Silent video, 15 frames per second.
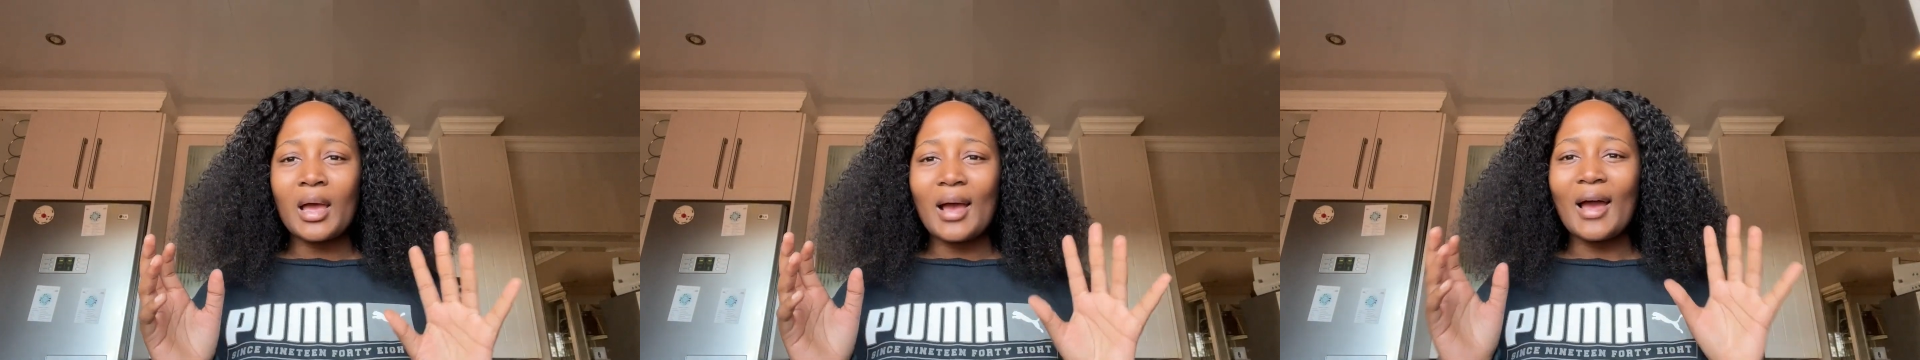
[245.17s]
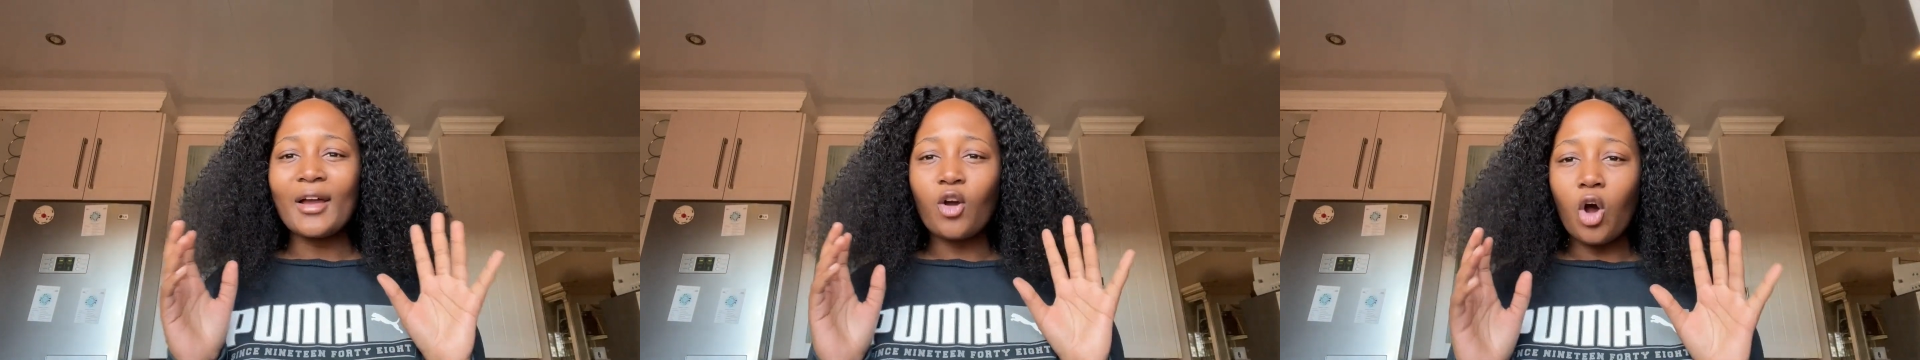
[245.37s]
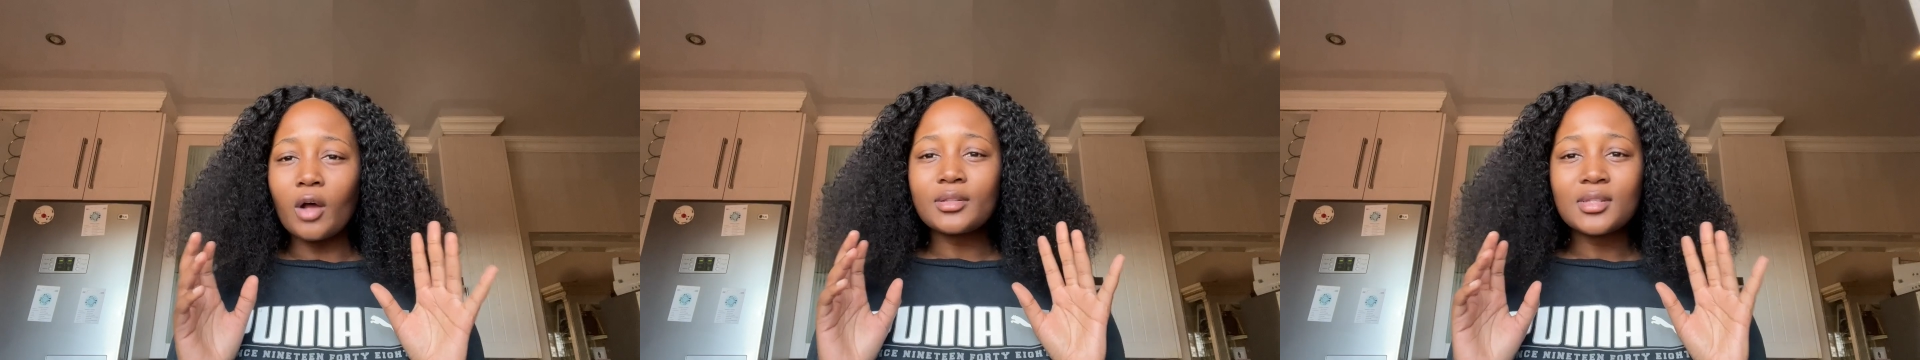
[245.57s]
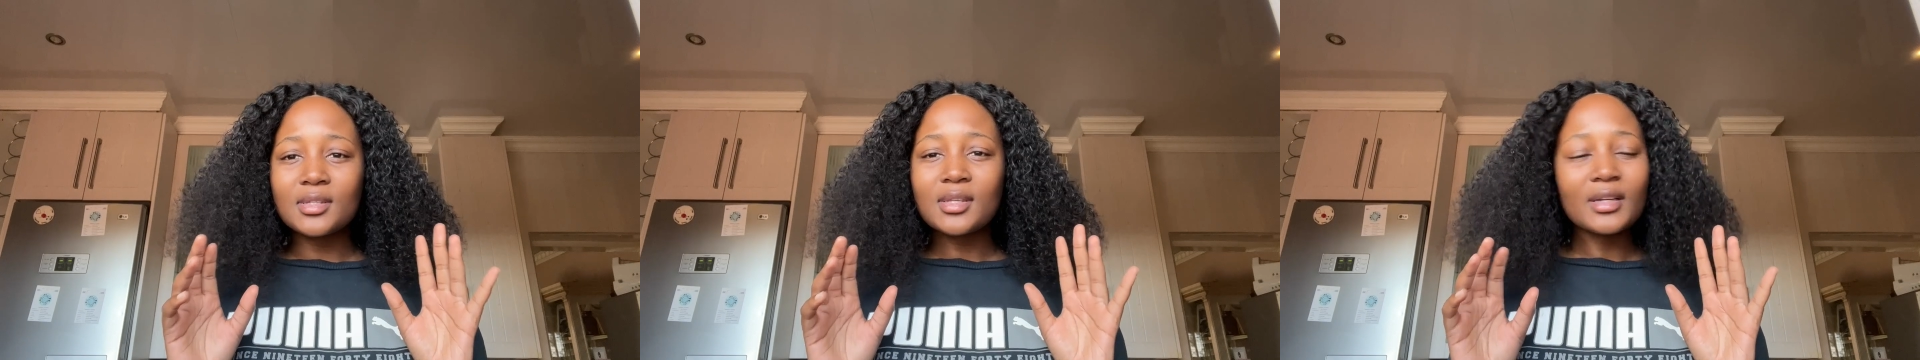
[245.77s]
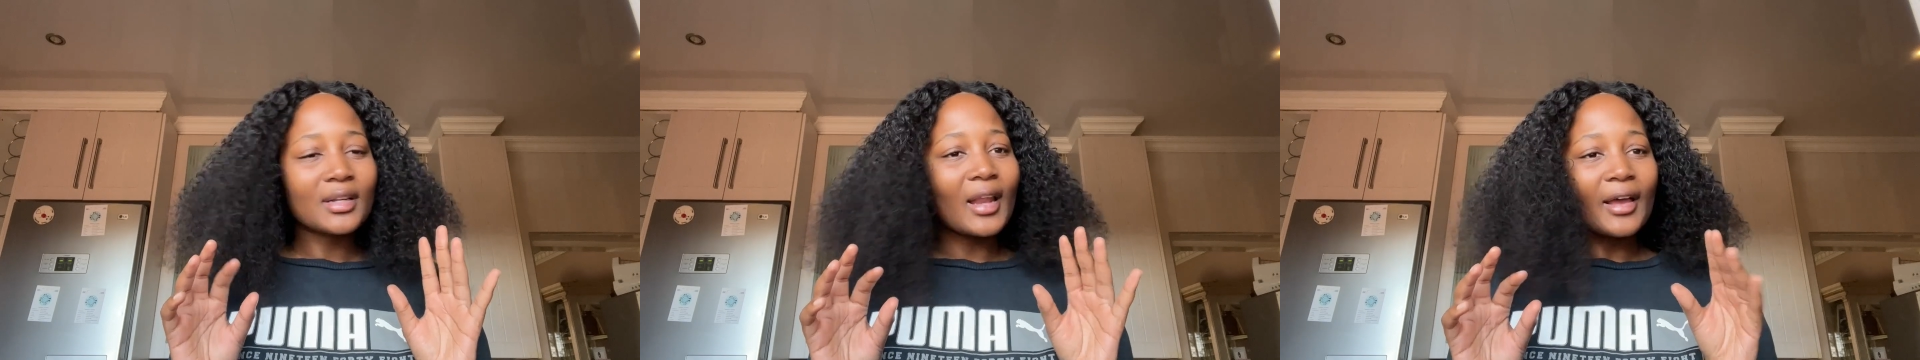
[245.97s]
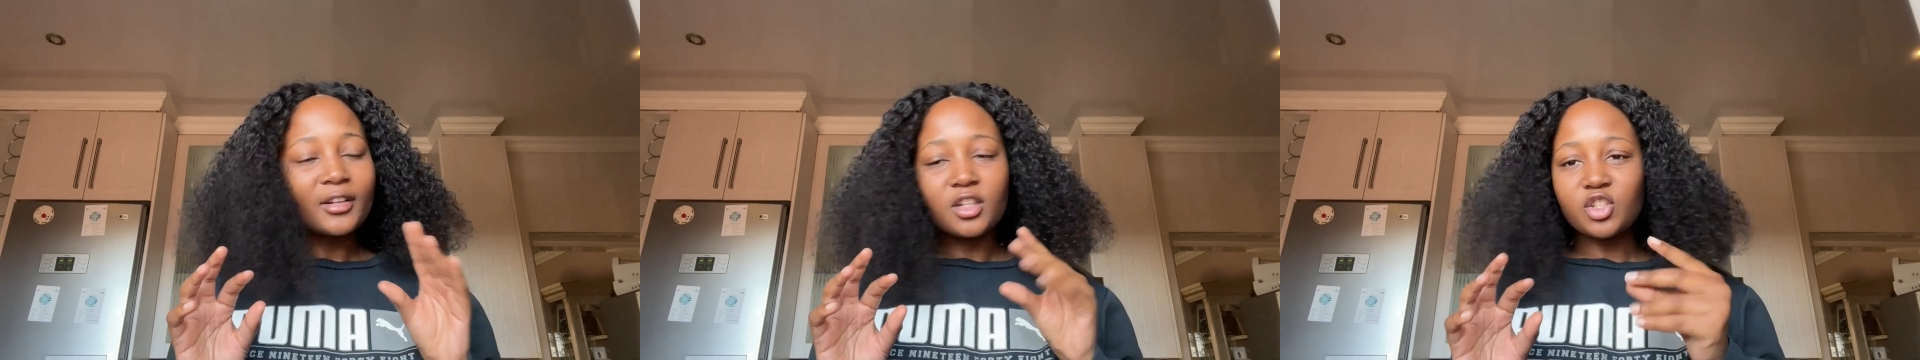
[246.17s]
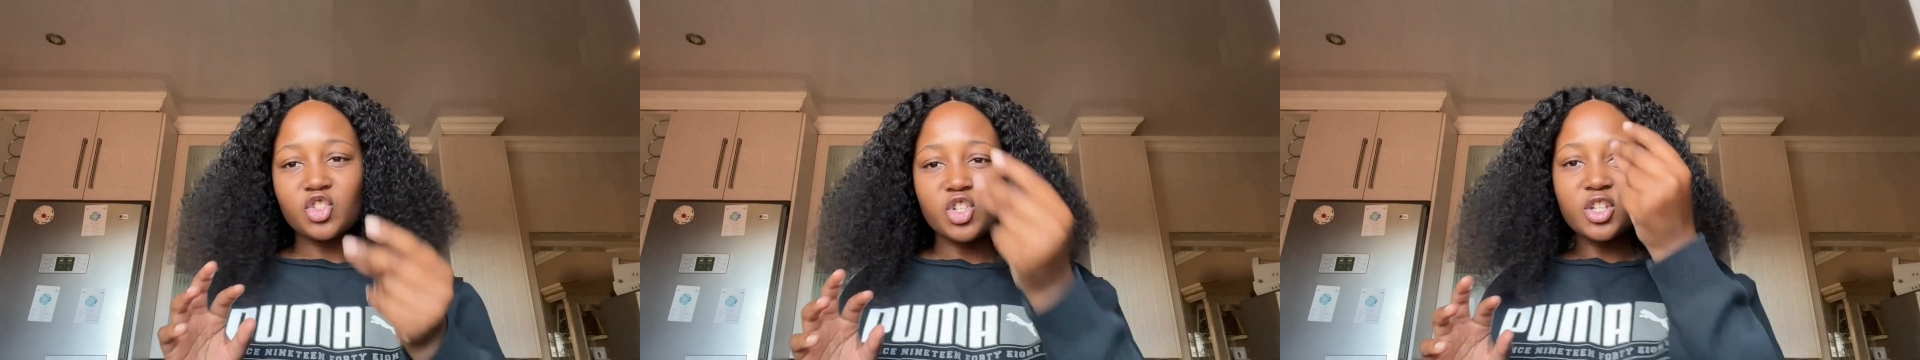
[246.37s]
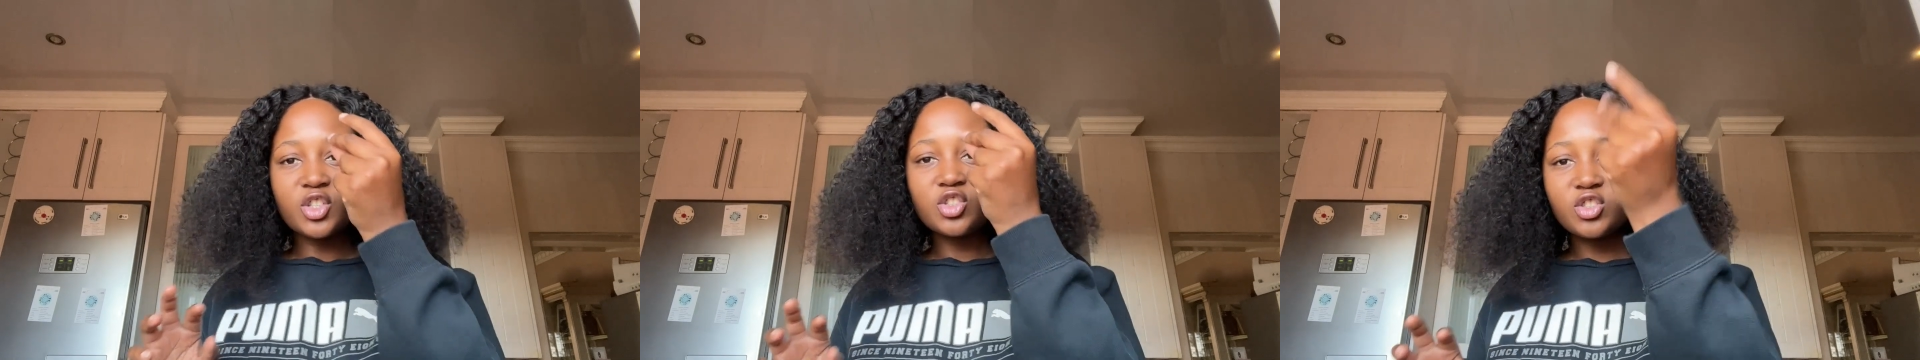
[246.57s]
I got sick like
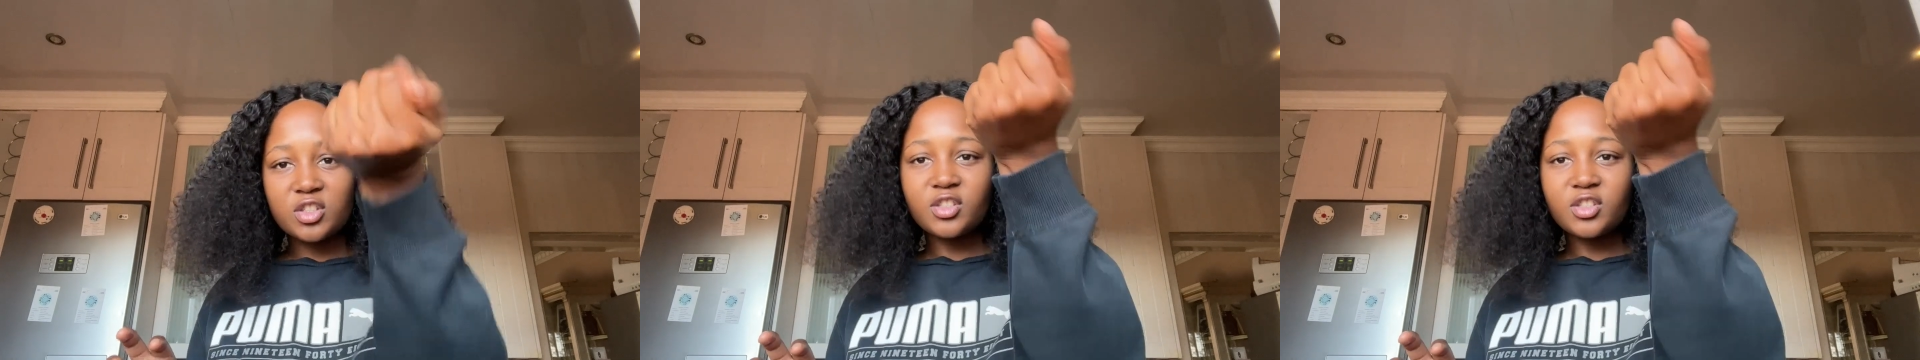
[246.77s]
literally.